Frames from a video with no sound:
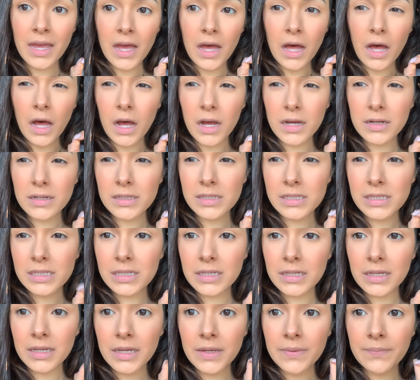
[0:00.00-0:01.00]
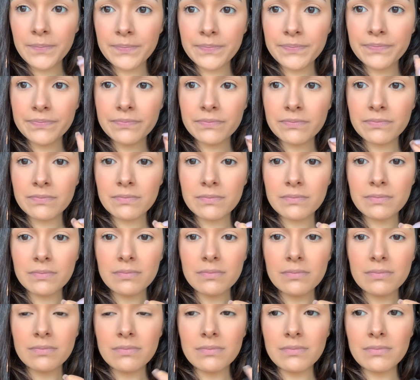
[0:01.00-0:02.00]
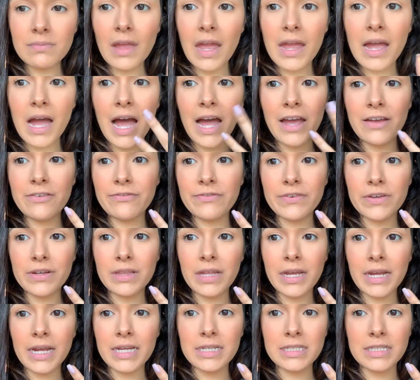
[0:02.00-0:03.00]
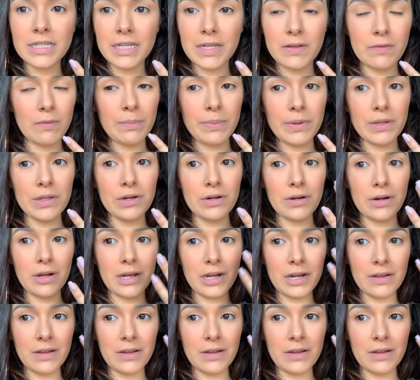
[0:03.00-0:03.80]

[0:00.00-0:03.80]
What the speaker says: Honestly, I feel like I didn't even put it on.